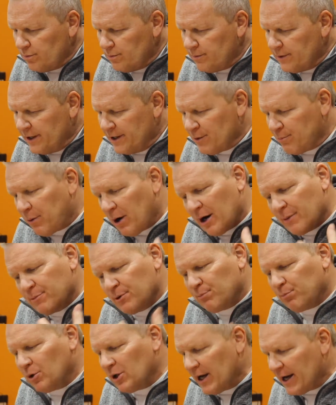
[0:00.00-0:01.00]

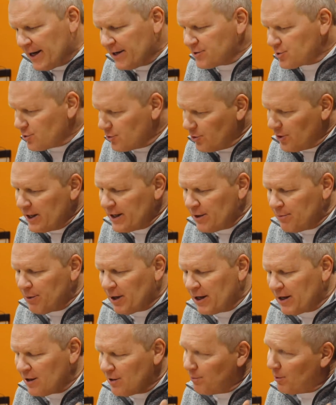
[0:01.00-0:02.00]
department plan is created
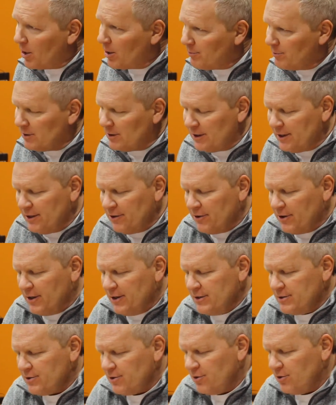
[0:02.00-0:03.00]
by the department leader and
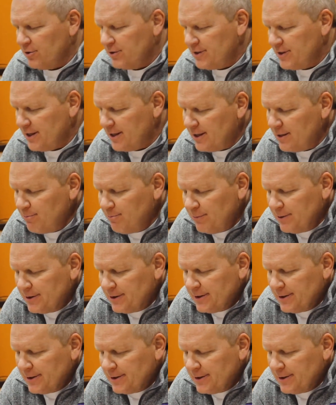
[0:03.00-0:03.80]
his or her team.